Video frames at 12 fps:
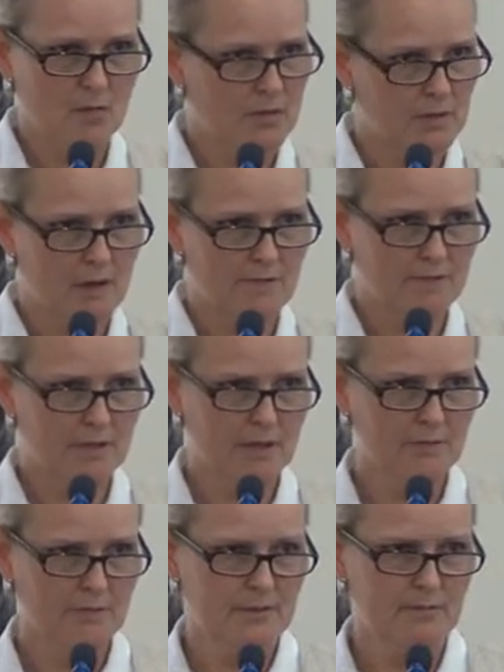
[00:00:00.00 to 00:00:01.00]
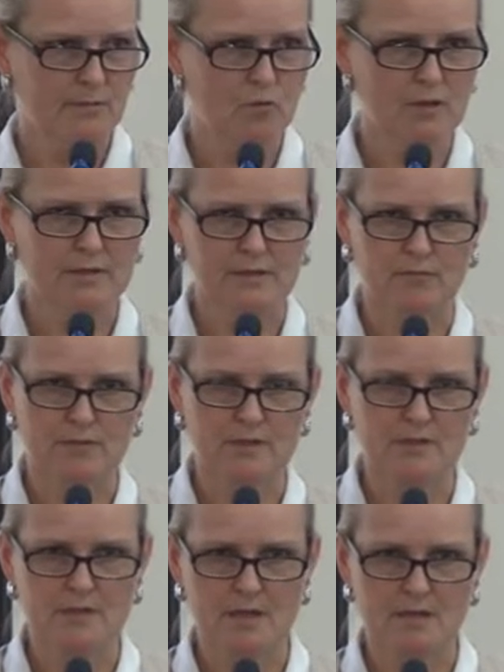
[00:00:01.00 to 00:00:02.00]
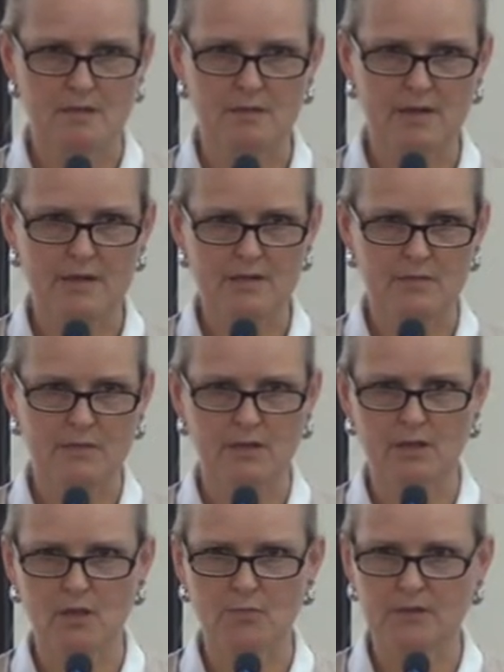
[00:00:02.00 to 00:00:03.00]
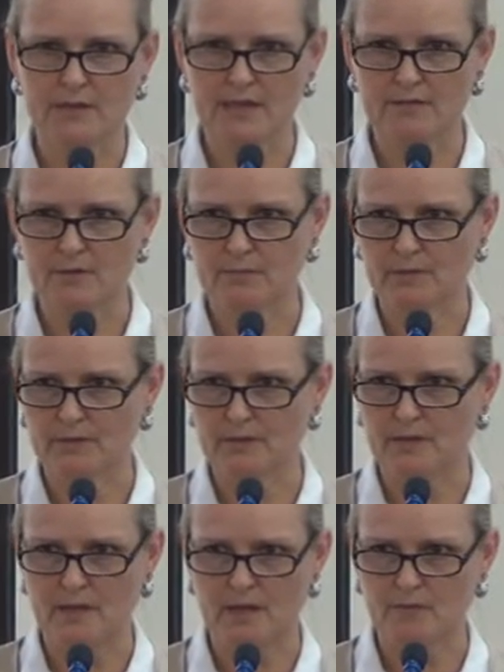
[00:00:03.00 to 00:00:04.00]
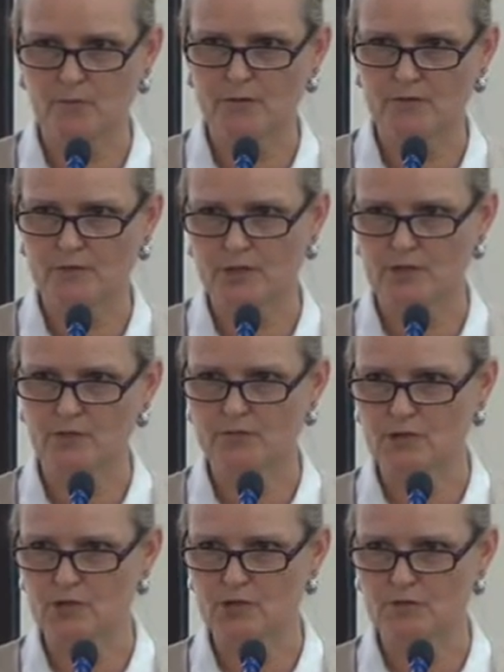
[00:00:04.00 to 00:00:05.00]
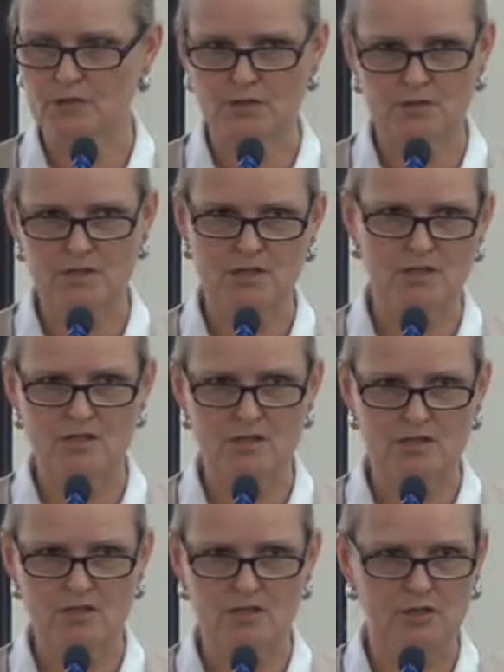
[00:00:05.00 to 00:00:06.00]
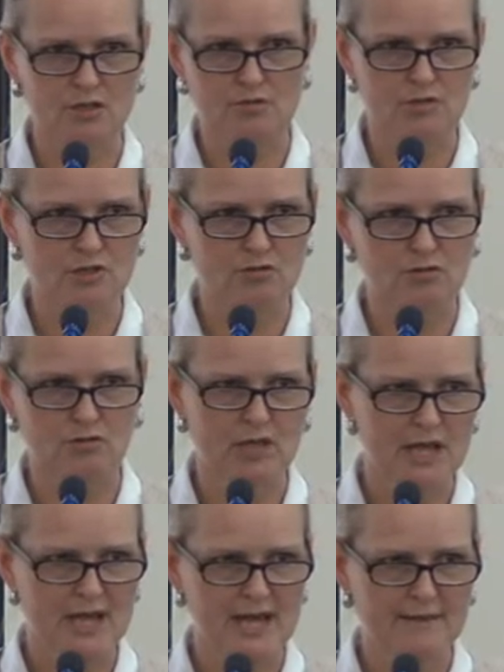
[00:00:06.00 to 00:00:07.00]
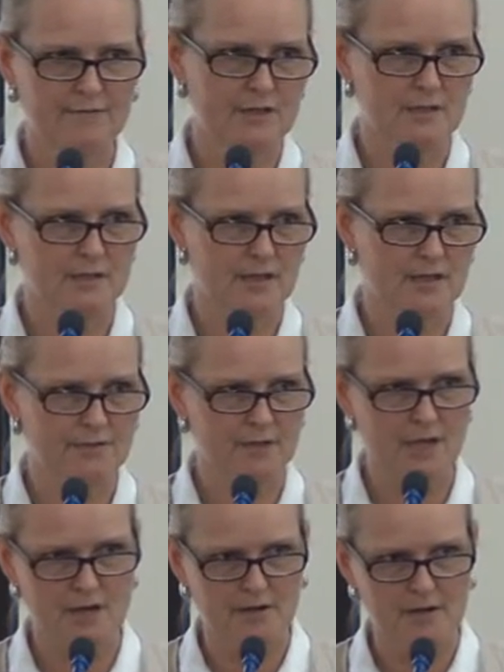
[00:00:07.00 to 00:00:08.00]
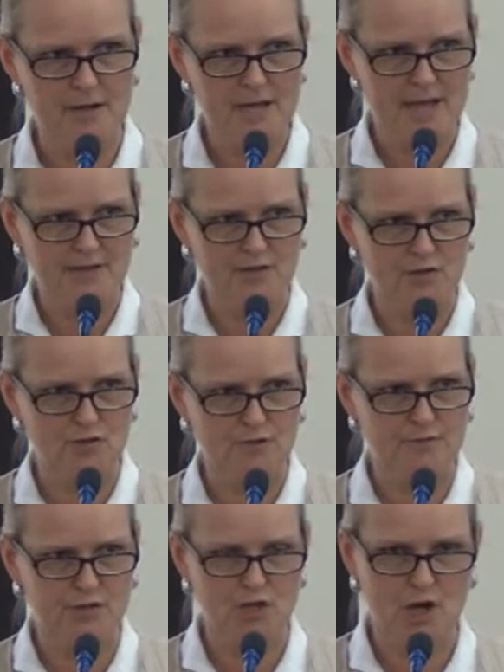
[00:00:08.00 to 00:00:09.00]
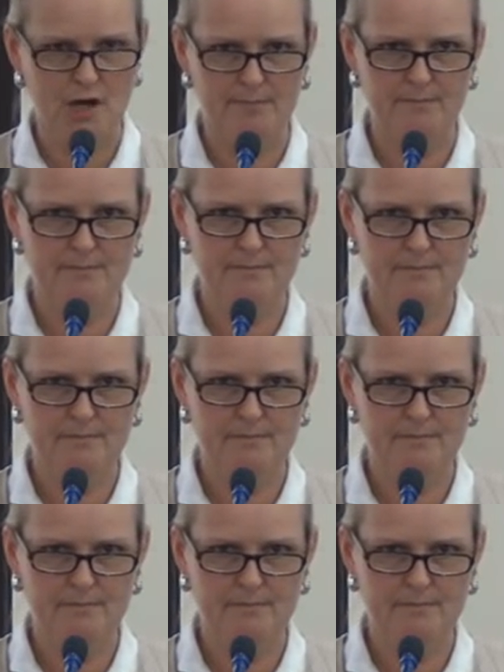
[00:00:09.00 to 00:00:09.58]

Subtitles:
What an awful lot of people wanted was to say that there has to be global accountability on whether or not you ensure that your citizens can go to school, have decent health care, and deserve a job.